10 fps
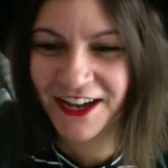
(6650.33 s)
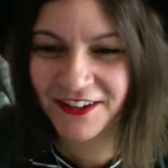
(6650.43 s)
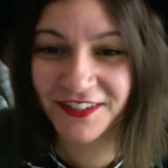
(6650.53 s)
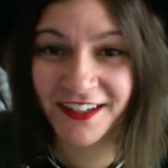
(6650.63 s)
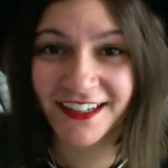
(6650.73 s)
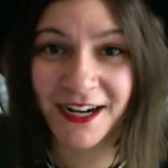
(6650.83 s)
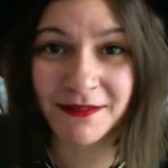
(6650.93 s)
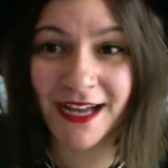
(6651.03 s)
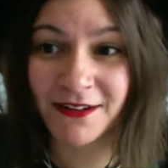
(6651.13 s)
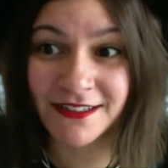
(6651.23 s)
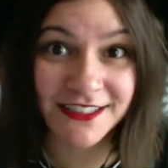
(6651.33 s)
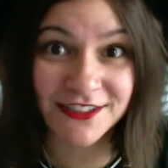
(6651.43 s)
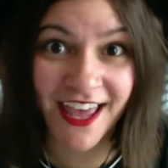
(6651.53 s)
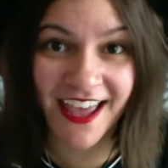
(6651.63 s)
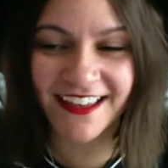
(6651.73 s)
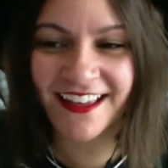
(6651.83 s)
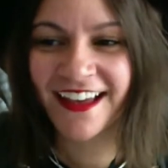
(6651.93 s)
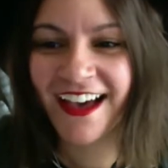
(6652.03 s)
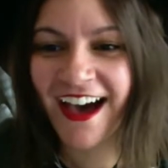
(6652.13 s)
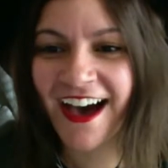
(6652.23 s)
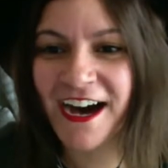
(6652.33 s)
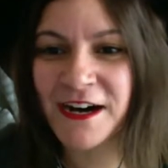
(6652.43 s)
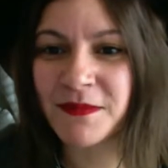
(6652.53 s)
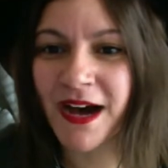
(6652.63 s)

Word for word: for a couple hours each day. Um,